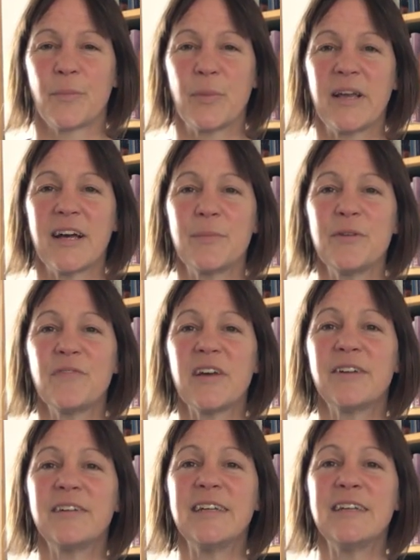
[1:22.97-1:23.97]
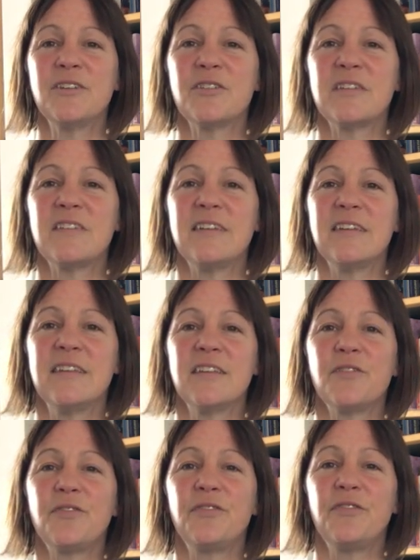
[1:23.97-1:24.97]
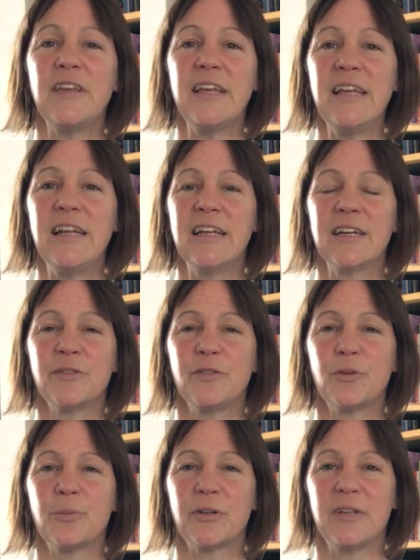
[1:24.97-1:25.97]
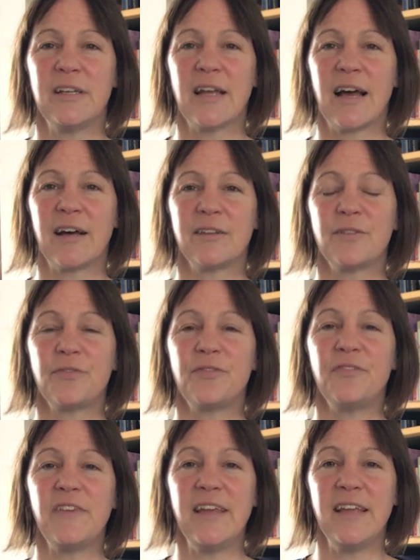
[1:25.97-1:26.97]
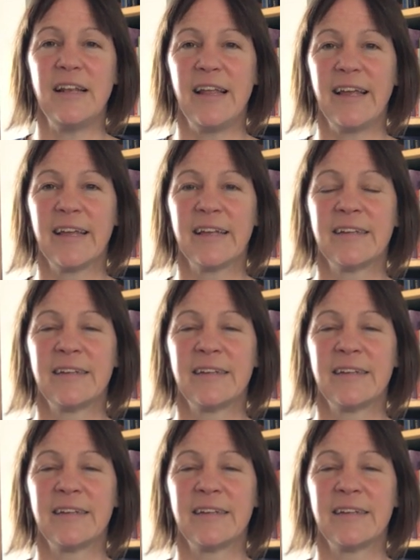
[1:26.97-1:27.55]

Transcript: Becoming very interested in the feeling of your body now, the feeling.